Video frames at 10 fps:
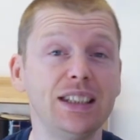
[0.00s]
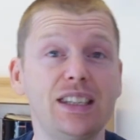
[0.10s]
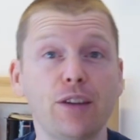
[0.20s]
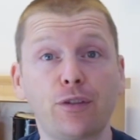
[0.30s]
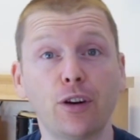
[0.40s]

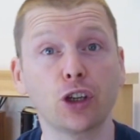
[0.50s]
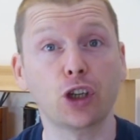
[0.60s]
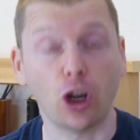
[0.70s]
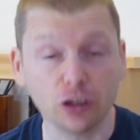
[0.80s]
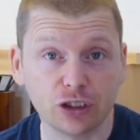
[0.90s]
different
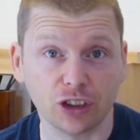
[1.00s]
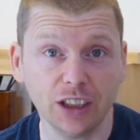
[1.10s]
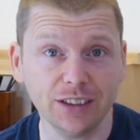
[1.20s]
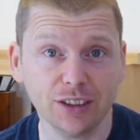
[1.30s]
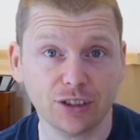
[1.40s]

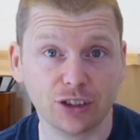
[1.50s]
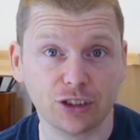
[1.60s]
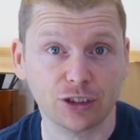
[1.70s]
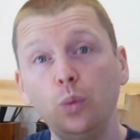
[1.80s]
continents.